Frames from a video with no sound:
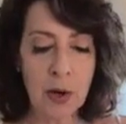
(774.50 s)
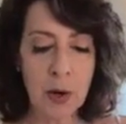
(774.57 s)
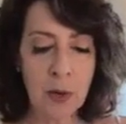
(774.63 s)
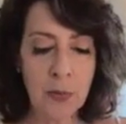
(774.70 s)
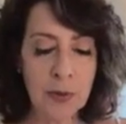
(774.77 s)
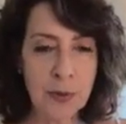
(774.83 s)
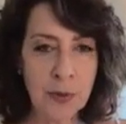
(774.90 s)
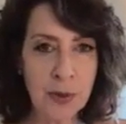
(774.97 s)

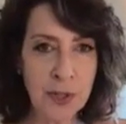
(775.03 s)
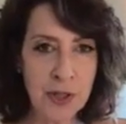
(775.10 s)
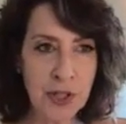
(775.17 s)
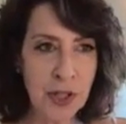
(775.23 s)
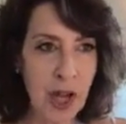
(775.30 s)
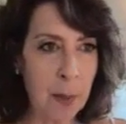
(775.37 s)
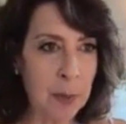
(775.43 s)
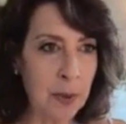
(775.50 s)
So those are
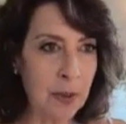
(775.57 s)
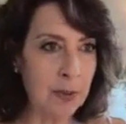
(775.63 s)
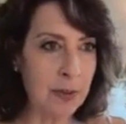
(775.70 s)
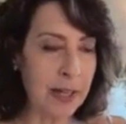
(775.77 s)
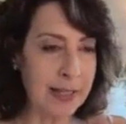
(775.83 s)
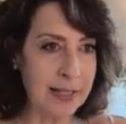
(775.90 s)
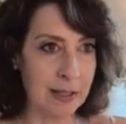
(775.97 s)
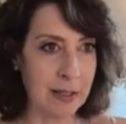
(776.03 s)
just a couple of
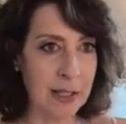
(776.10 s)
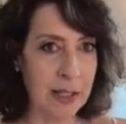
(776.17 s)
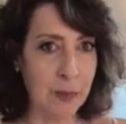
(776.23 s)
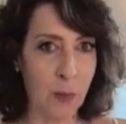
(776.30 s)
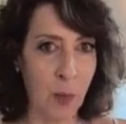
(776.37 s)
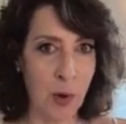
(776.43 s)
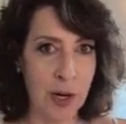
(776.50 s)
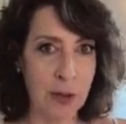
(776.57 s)

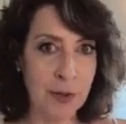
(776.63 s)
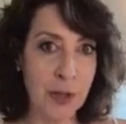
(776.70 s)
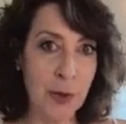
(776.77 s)
ideas for you.